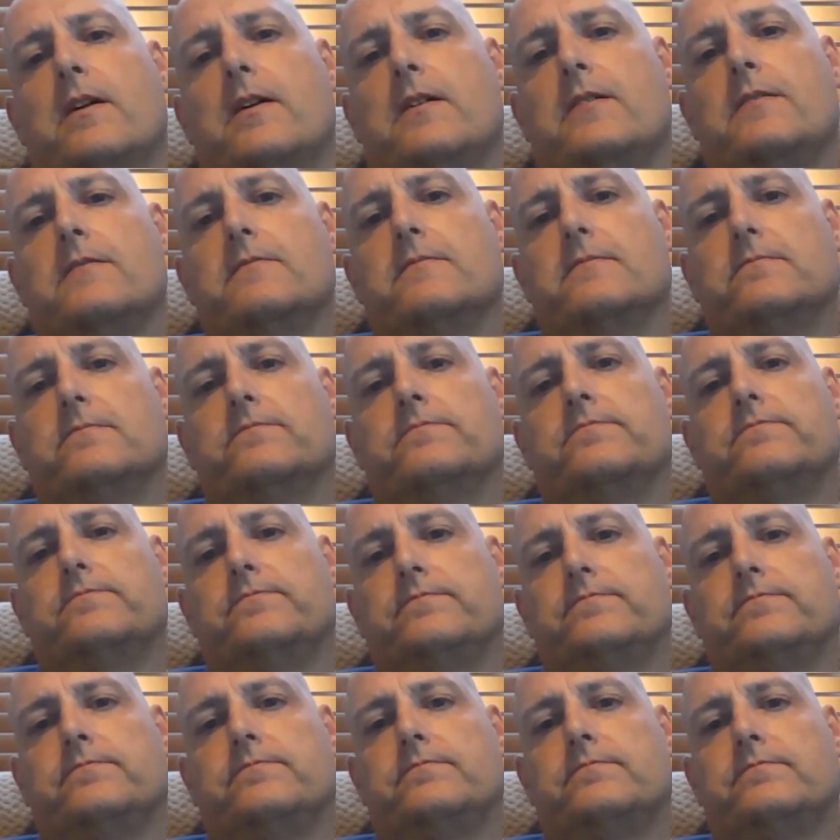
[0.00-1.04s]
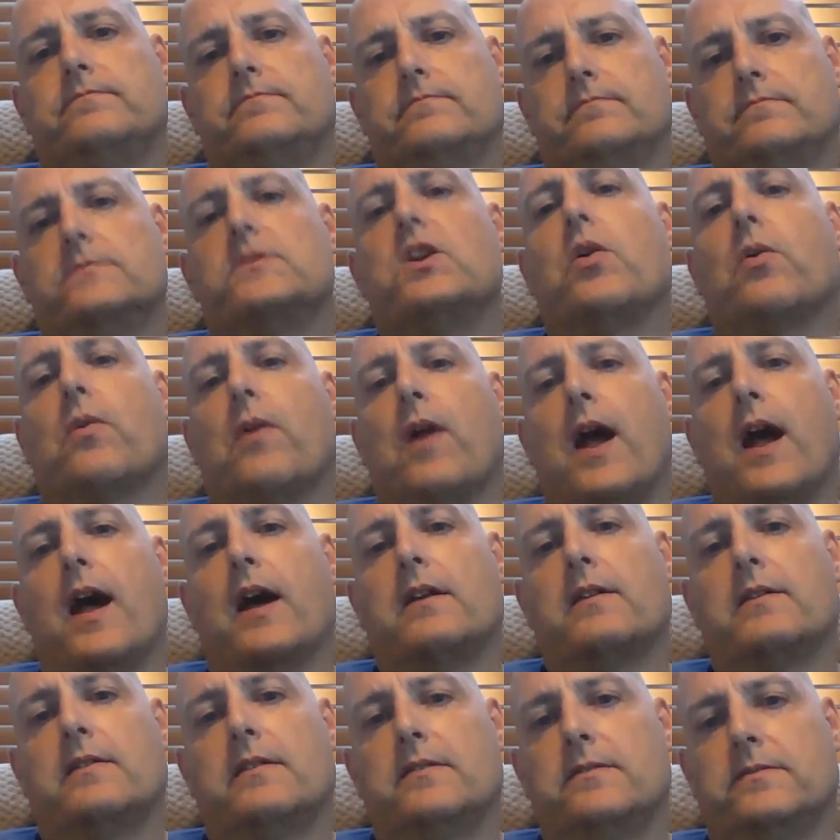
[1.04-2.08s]

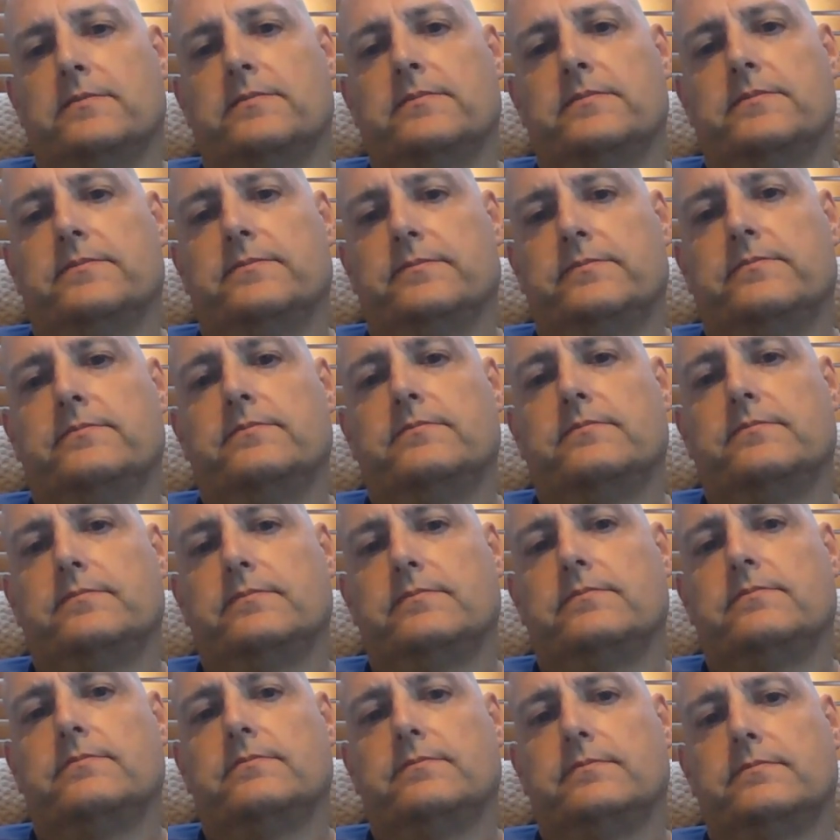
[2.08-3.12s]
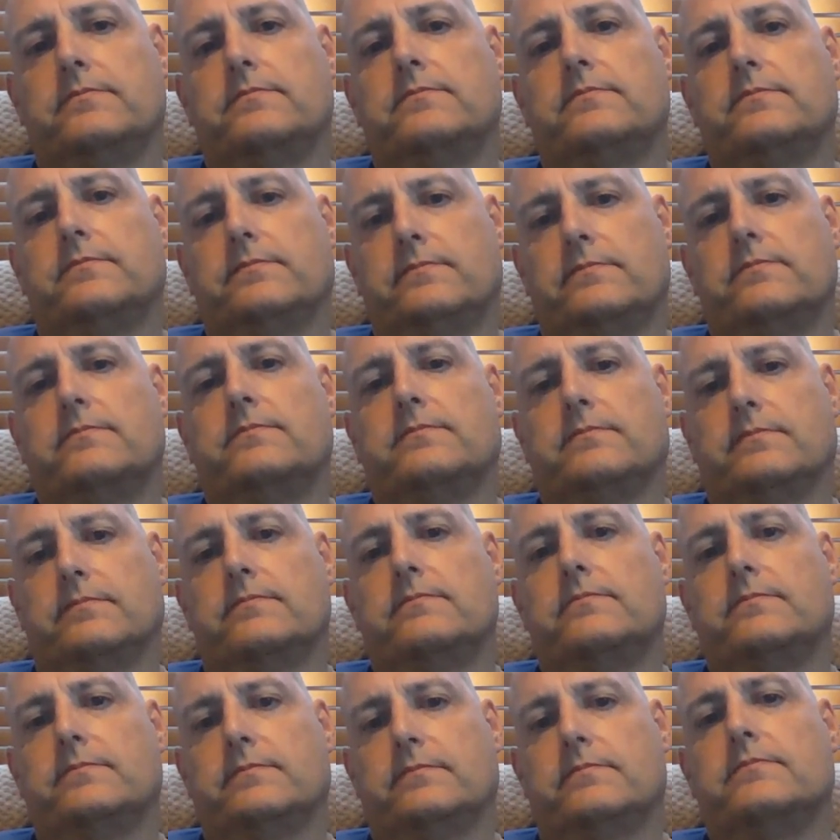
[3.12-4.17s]

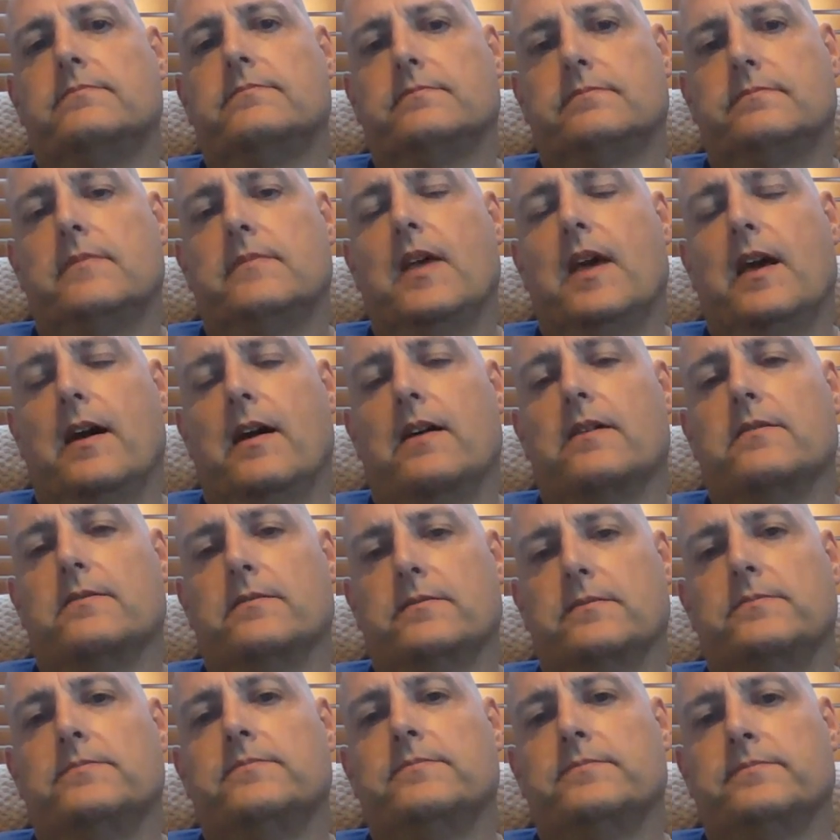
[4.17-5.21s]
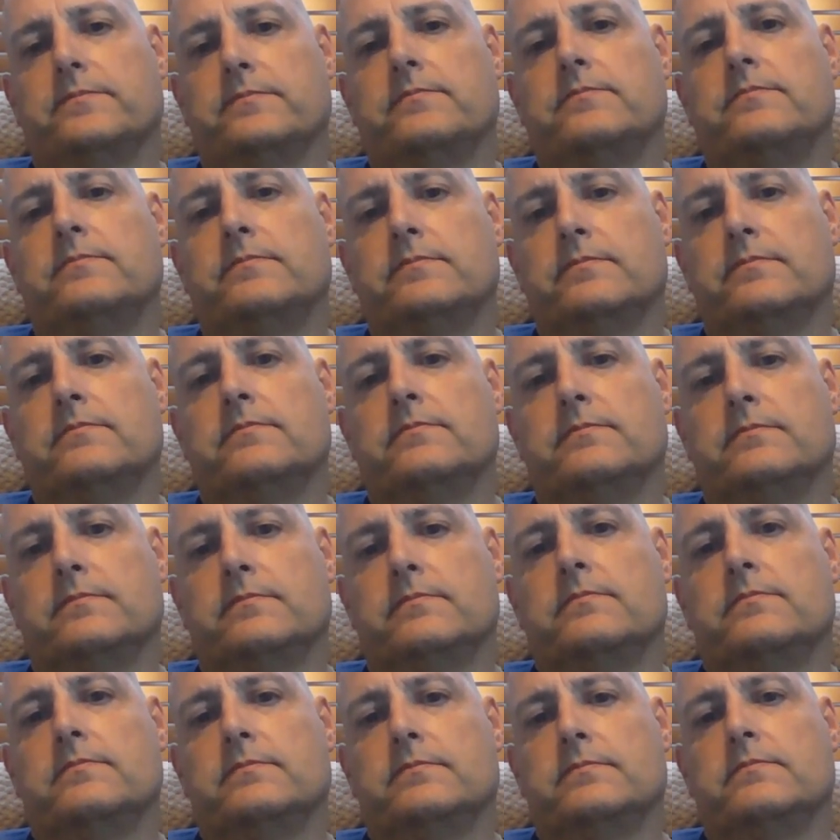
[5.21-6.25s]

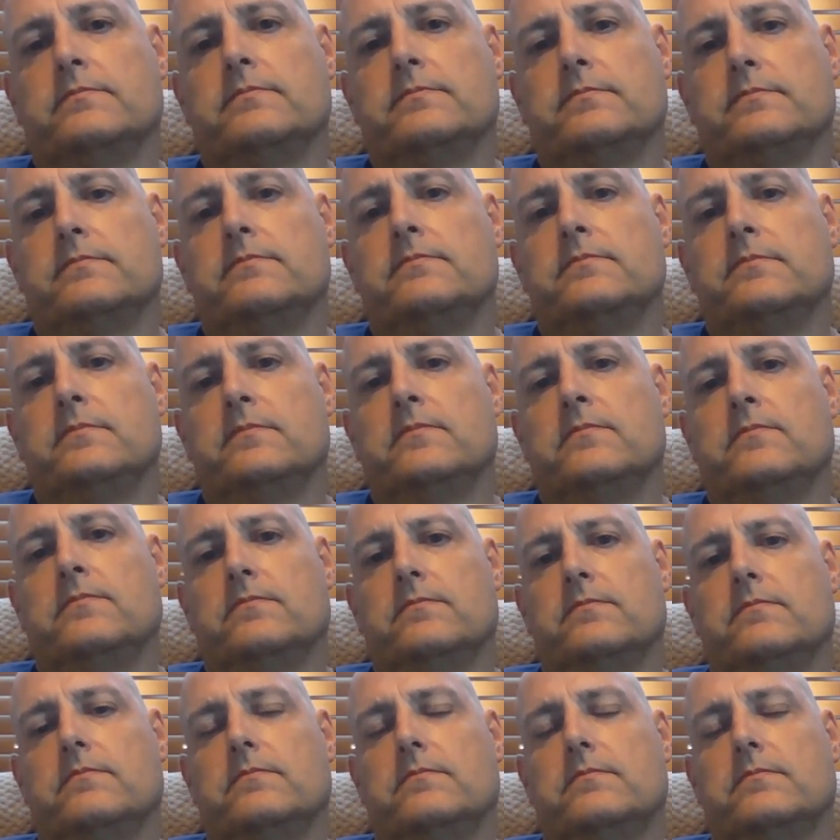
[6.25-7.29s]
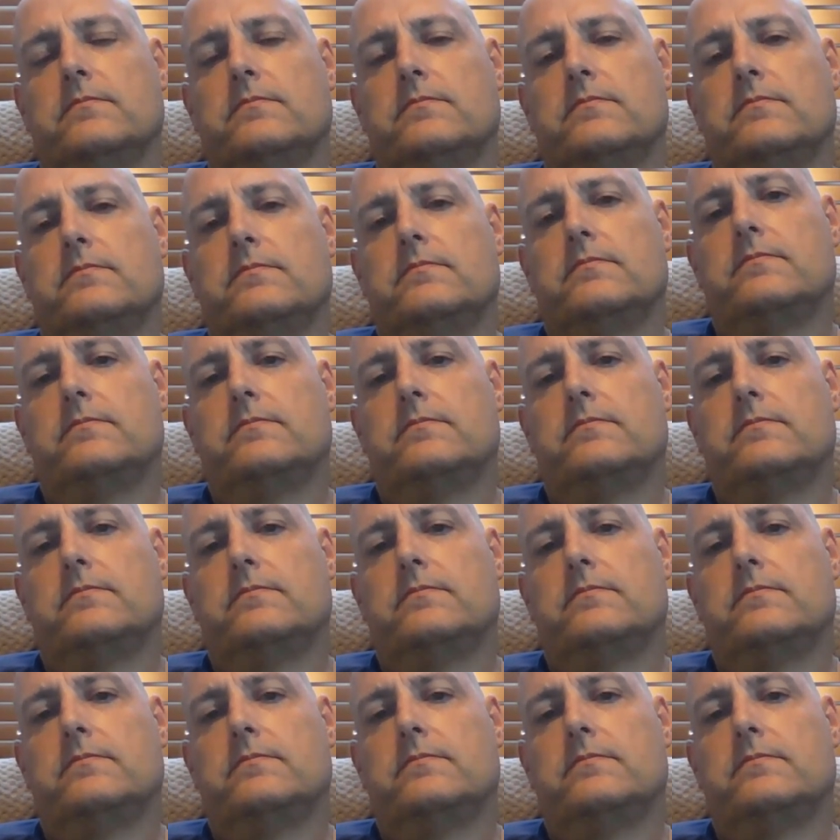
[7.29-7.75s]
No words are spoken by the person on screen.